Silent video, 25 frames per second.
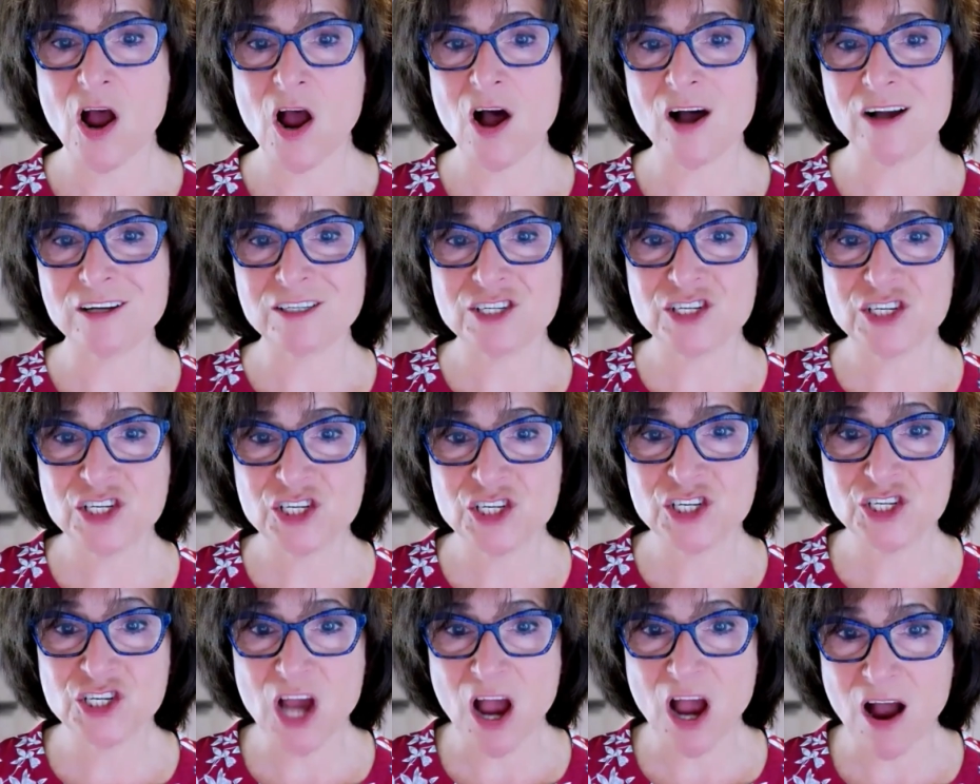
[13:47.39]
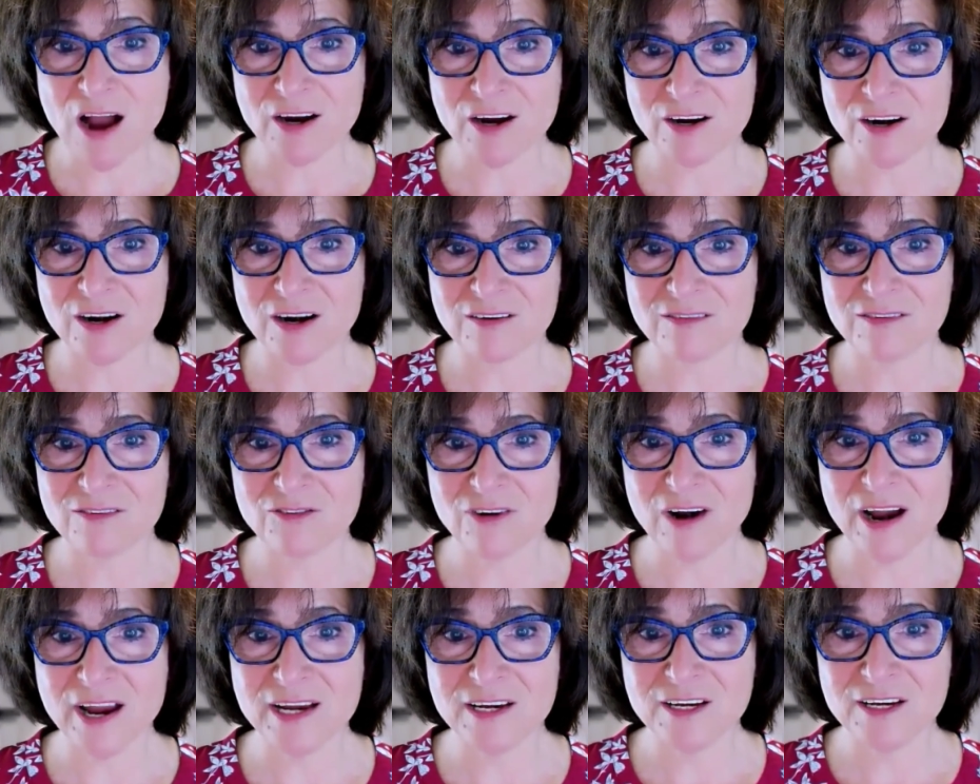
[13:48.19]
A shocker,
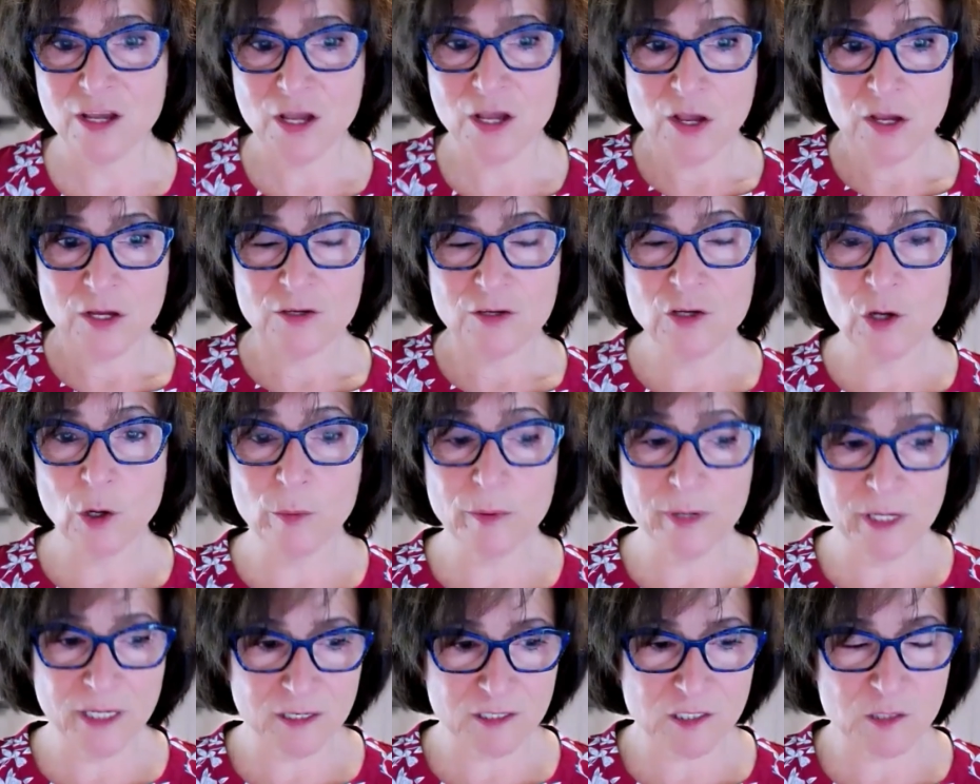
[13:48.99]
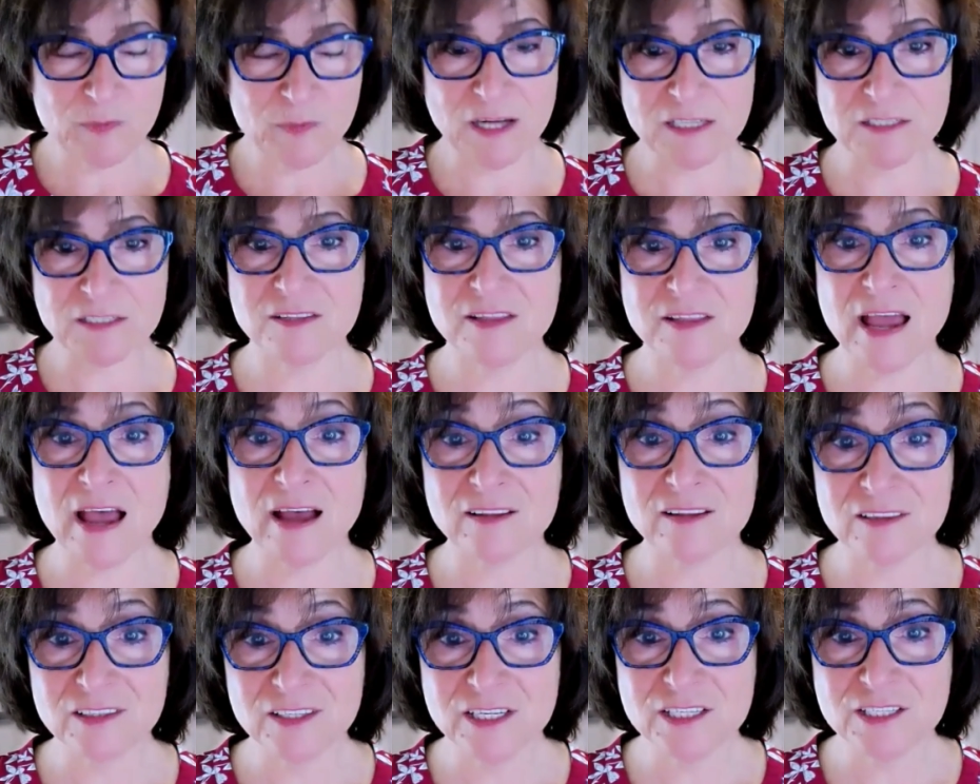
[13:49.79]
right? Nobody expected
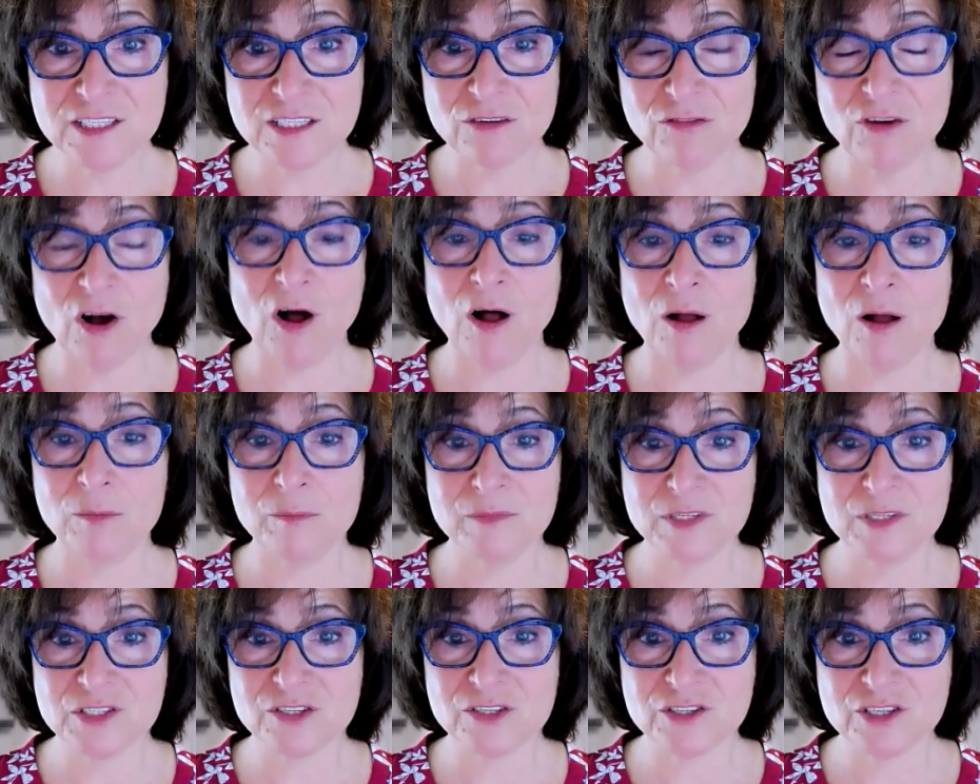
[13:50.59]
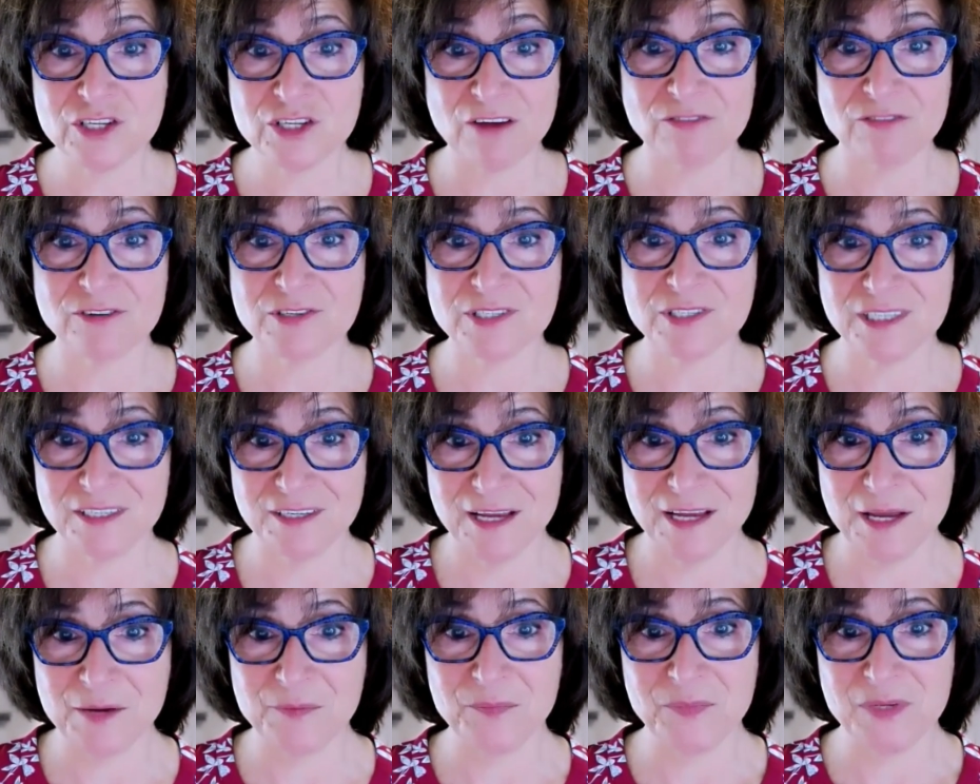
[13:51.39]
that, least of all Mr.
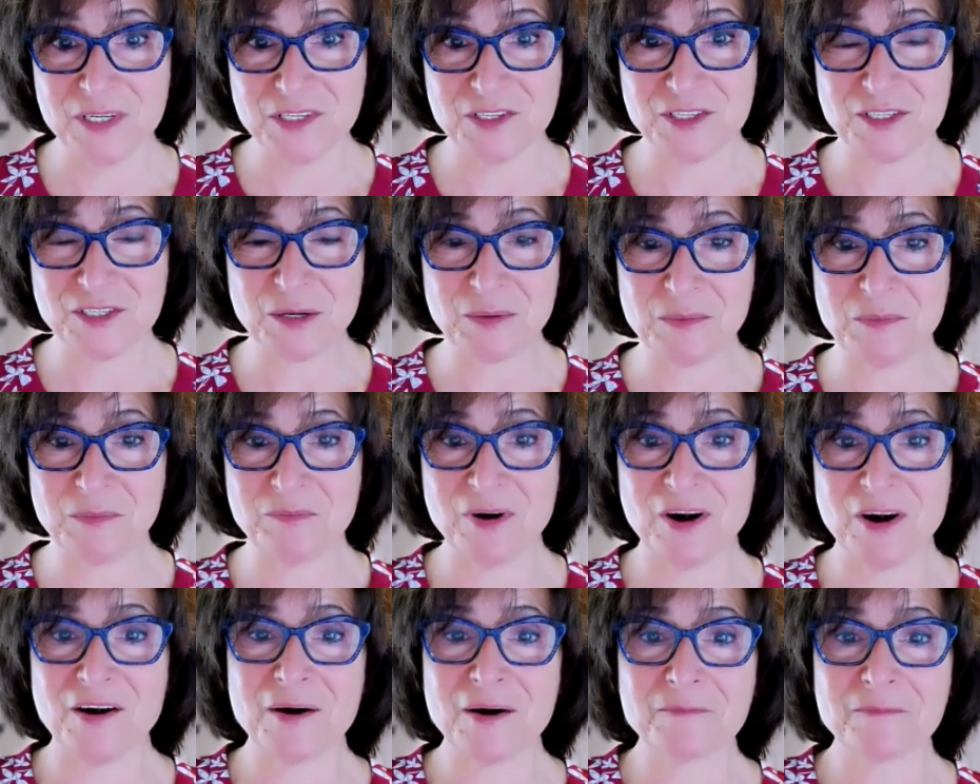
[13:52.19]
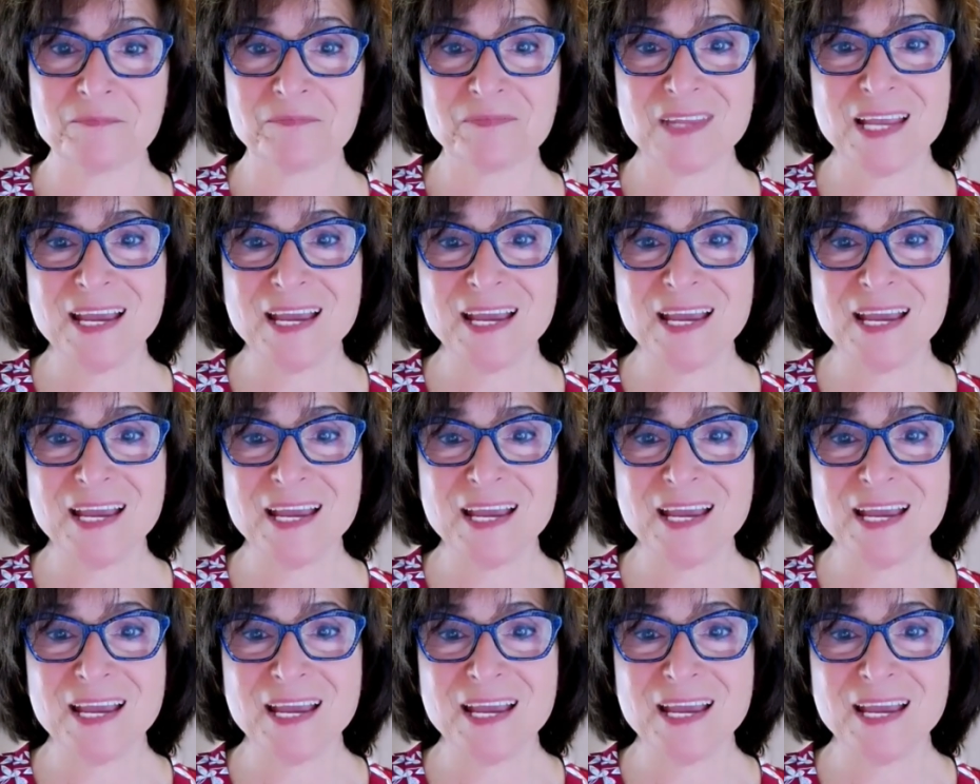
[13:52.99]
Jefferson and Mr. Burr.